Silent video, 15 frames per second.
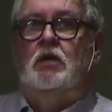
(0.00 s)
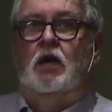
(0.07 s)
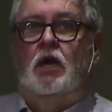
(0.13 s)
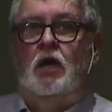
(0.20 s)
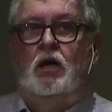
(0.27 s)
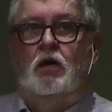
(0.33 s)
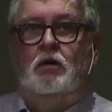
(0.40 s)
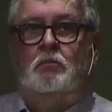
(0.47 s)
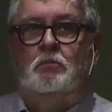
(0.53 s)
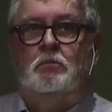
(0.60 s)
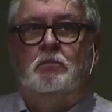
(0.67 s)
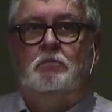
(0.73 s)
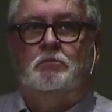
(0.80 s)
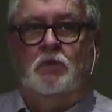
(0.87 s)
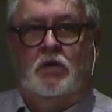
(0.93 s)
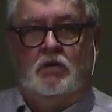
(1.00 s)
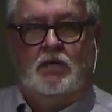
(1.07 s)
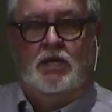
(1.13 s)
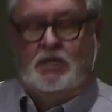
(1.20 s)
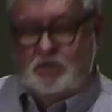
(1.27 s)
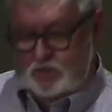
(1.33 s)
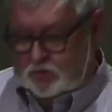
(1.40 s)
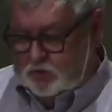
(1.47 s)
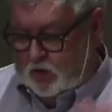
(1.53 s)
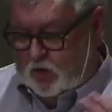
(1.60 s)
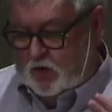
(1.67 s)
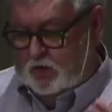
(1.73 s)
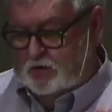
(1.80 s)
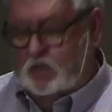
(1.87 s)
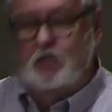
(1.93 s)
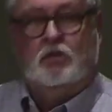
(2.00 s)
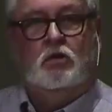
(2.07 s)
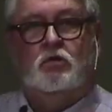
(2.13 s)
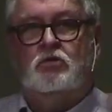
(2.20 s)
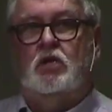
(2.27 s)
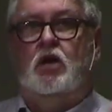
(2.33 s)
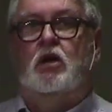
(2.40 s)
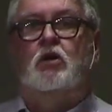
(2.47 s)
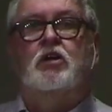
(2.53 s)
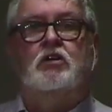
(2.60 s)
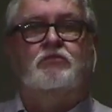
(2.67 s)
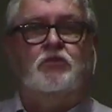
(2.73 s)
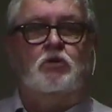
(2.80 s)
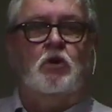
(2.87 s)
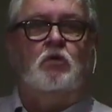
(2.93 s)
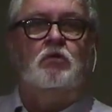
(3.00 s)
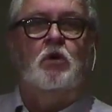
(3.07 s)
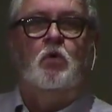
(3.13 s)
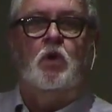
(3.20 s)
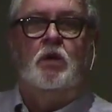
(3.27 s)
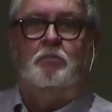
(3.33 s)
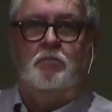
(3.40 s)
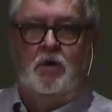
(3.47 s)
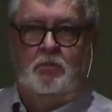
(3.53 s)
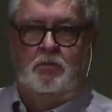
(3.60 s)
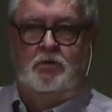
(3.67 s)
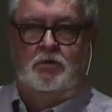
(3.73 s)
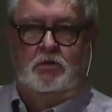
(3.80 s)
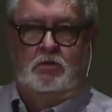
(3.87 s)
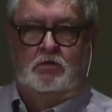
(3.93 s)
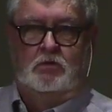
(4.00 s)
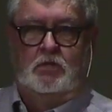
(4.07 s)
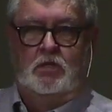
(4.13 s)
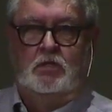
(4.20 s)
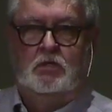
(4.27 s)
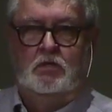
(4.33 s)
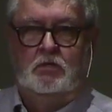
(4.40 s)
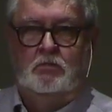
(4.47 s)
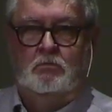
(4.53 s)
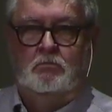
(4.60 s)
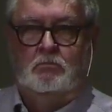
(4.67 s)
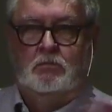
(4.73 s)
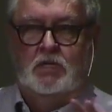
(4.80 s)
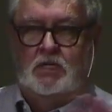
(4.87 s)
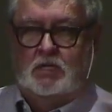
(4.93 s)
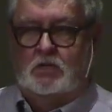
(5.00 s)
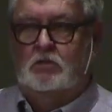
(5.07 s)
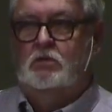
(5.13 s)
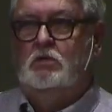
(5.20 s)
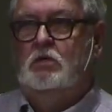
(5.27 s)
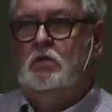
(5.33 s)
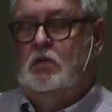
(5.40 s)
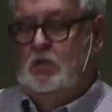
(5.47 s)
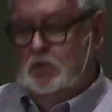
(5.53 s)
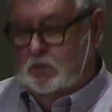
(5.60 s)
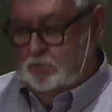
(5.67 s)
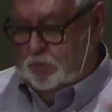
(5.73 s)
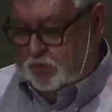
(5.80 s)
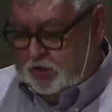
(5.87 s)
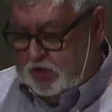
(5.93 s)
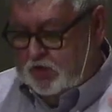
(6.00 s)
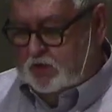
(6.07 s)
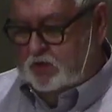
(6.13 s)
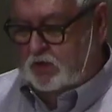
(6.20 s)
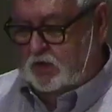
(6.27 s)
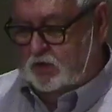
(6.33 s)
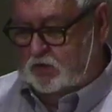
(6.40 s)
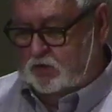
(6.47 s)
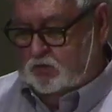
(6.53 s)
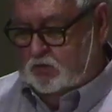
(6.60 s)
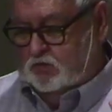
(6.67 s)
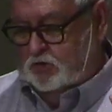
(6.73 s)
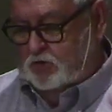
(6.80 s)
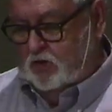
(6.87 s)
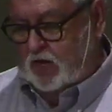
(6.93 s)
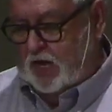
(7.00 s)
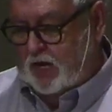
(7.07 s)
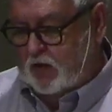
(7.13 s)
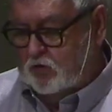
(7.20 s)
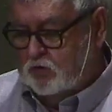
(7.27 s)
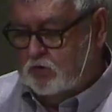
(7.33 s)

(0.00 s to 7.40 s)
Uh, but he just, called, it, it, so, if you don't know what bummer dude means, Pretend this you're in your house,